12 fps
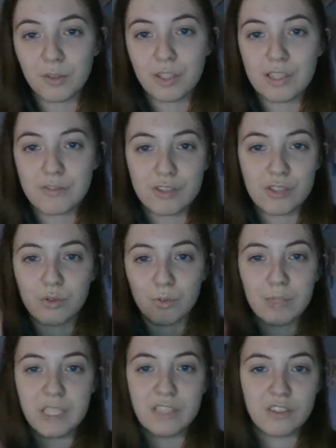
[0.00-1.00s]
I can have a
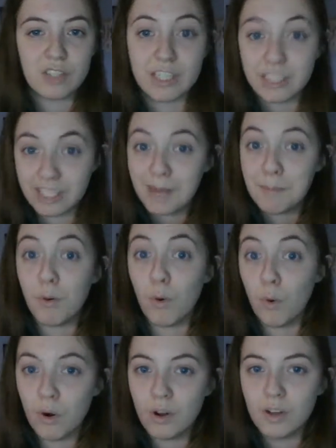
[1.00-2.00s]
short binge and get
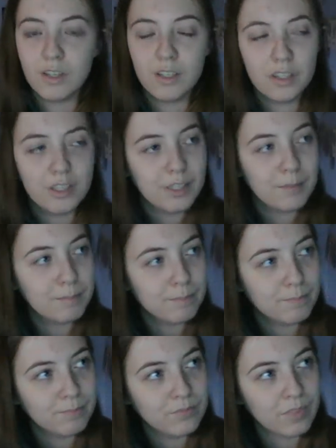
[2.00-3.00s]
more.
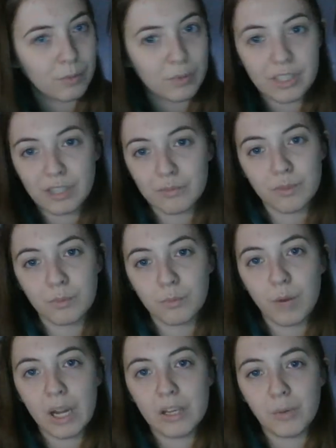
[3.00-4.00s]
I wouldn't have to
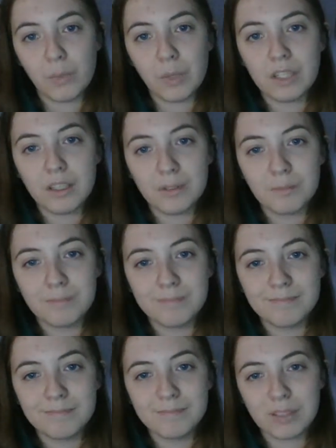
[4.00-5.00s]
wait a week
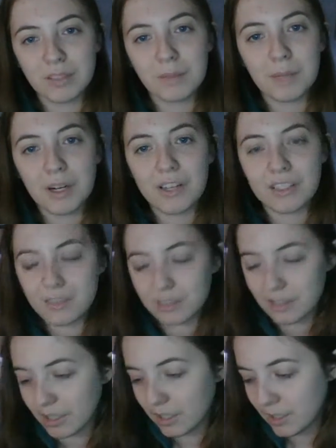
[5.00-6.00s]
because I'm behind.
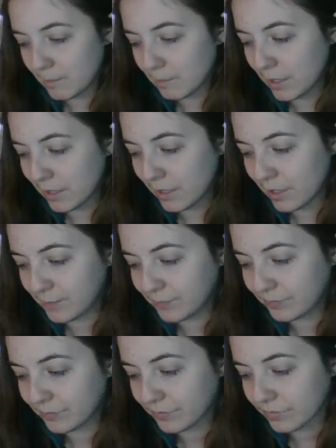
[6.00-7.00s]

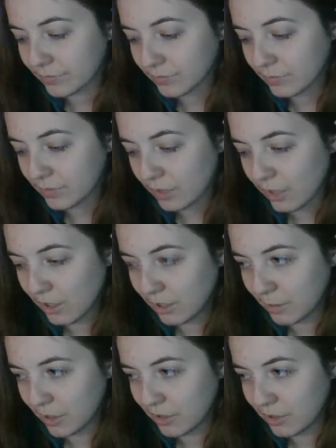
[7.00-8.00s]
But, oh
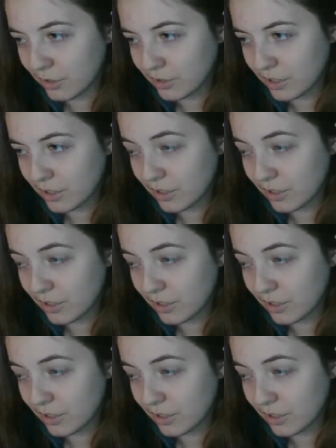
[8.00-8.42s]
my god.